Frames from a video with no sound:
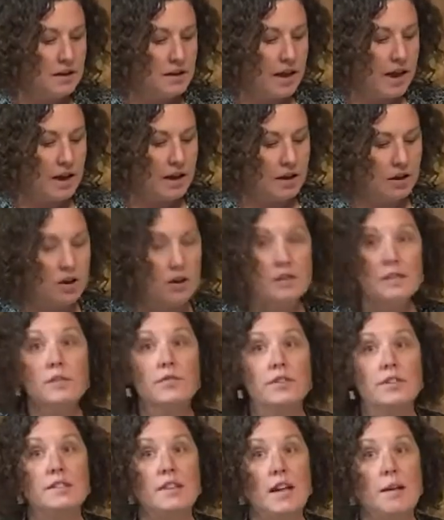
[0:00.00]
And it calls
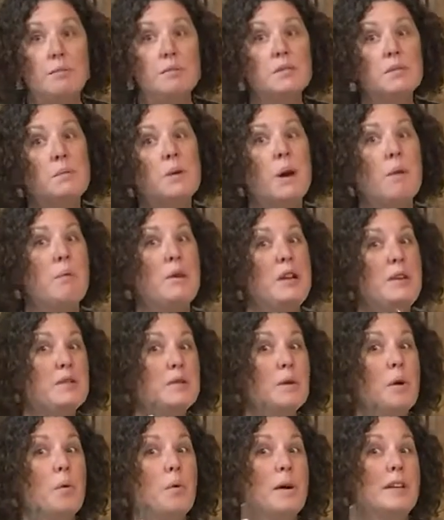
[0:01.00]
for a tablespoon. I'm going to use
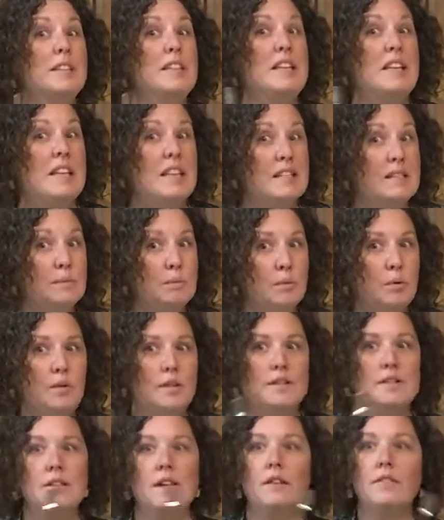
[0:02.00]
1 teaspoon
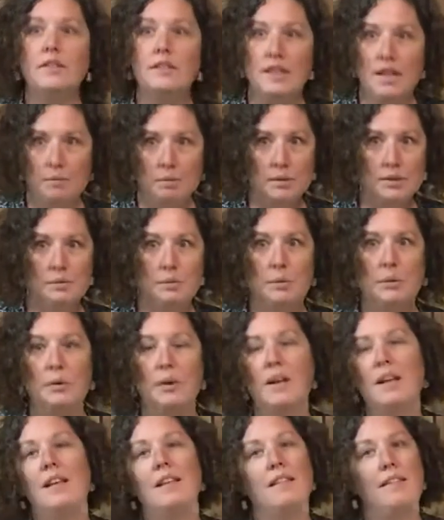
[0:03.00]
instead of a tablespoon.
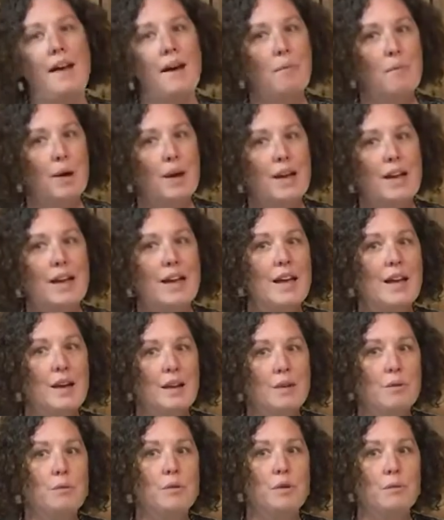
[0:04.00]
That way
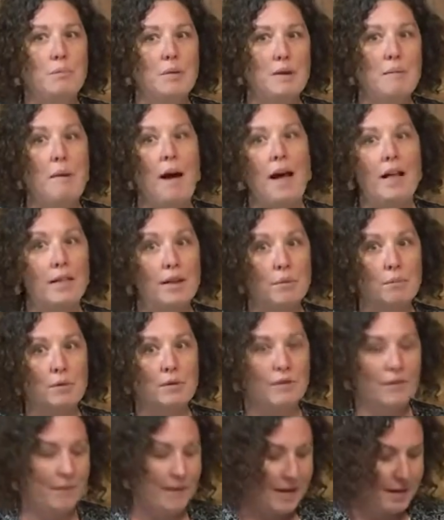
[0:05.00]
it will be palatable
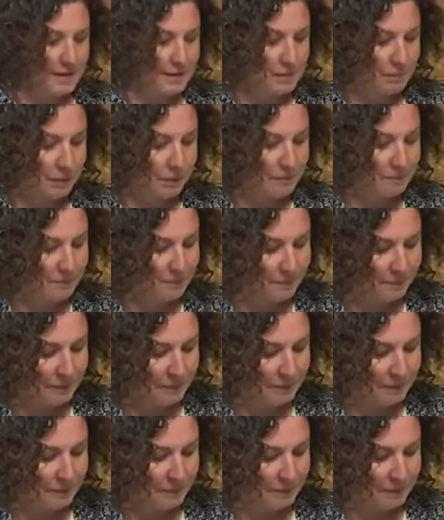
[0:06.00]
for my husband.